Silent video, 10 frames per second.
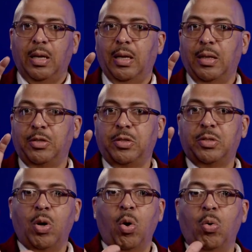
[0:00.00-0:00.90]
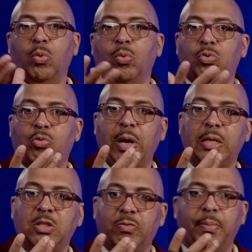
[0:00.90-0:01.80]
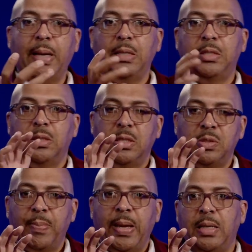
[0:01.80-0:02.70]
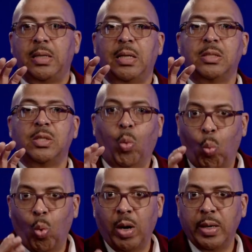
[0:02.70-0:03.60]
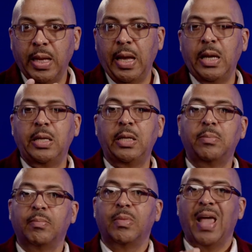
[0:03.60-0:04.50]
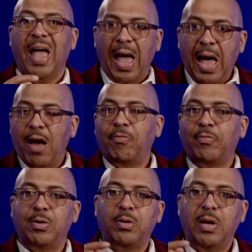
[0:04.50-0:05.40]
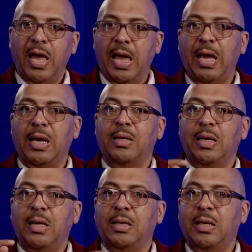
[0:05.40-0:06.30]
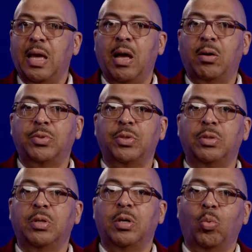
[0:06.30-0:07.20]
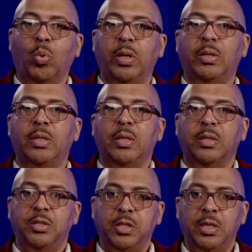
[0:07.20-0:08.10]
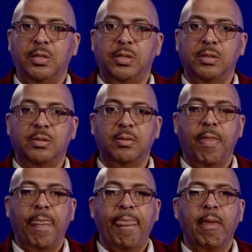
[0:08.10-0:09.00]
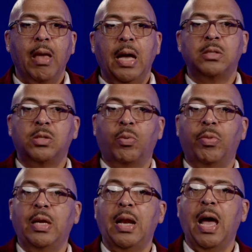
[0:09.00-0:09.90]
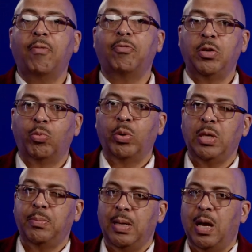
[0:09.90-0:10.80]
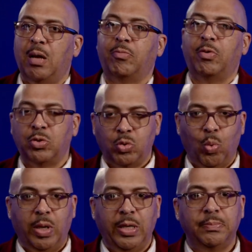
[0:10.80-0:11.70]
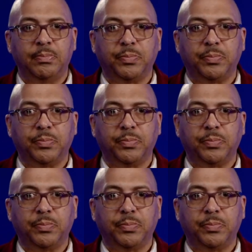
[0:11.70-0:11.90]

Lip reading: a total transformation. This man does a 180 after an encounter with Jesus. And so then after you read beyond verse 20,